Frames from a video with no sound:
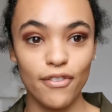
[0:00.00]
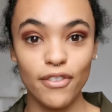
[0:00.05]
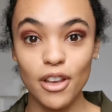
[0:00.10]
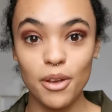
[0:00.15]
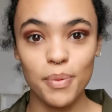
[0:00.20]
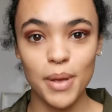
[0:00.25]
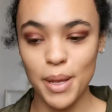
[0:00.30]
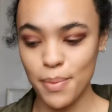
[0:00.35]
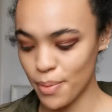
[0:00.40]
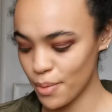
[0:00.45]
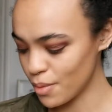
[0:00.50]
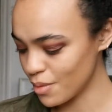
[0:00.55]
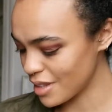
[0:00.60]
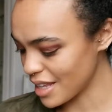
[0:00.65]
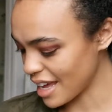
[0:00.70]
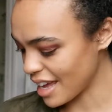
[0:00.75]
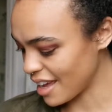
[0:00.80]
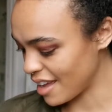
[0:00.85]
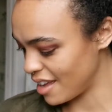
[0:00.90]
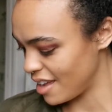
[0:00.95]
few people
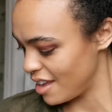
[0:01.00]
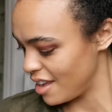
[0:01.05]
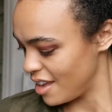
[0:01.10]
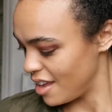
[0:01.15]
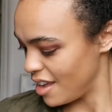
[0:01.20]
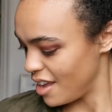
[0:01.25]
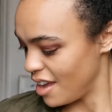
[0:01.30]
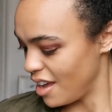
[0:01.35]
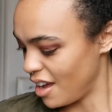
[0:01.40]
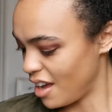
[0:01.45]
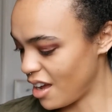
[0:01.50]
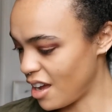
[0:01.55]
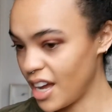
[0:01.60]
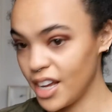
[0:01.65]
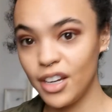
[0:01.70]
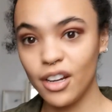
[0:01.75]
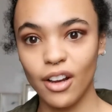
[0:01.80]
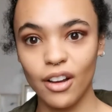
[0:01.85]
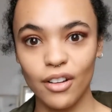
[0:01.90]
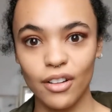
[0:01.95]
that
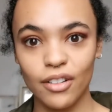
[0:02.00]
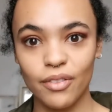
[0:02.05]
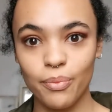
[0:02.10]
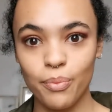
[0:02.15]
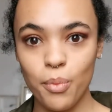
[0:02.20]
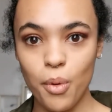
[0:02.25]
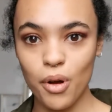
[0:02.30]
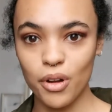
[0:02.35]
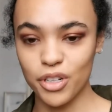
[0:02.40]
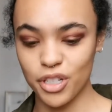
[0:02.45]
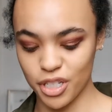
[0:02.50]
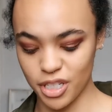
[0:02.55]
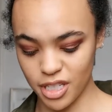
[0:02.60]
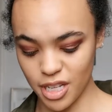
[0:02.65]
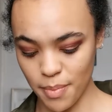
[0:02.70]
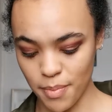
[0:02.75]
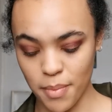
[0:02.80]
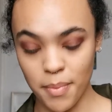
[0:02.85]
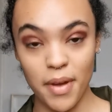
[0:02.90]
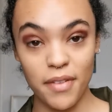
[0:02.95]
I know watch
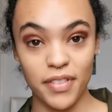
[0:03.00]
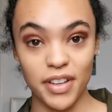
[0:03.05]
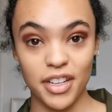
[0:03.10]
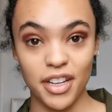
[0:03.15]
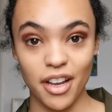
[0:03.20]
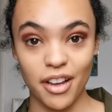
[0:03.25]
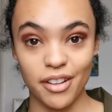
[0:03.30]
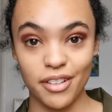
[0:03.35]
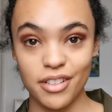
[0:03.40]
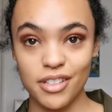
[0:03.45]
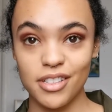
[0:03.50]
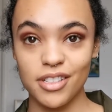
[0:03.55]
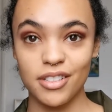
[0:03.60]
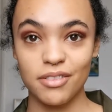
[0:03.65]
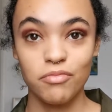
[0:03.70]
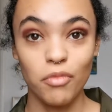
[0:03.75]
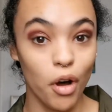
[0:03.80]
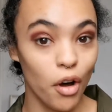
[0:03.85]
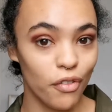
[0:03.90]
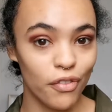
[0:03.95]
some of my videos
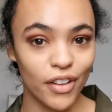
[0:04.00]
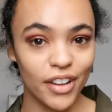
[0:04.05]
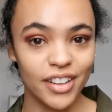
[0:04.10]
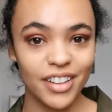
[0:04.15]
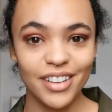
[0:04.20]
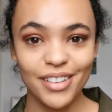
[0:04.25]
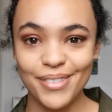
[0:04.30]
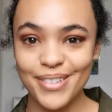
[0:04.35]
often,